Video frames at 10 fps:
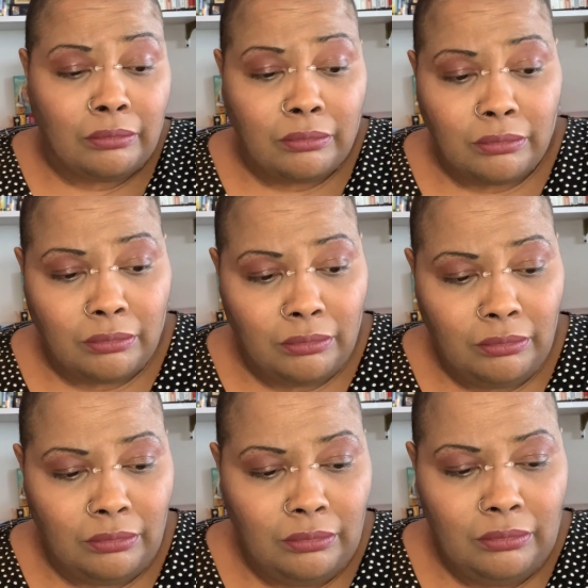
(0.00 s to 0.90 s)

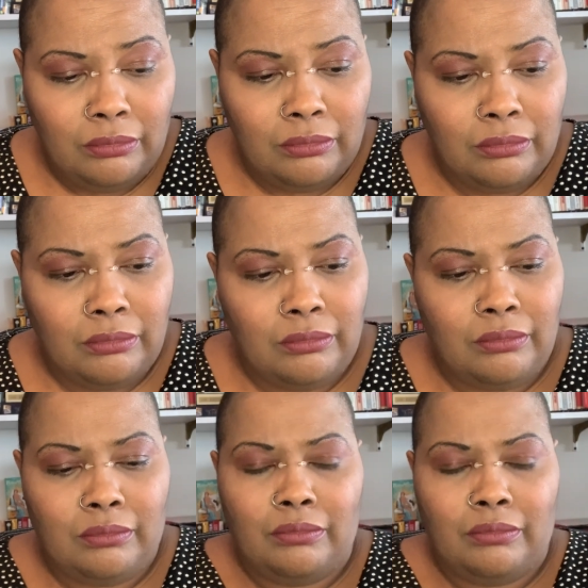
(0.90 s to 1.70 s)
[no speech]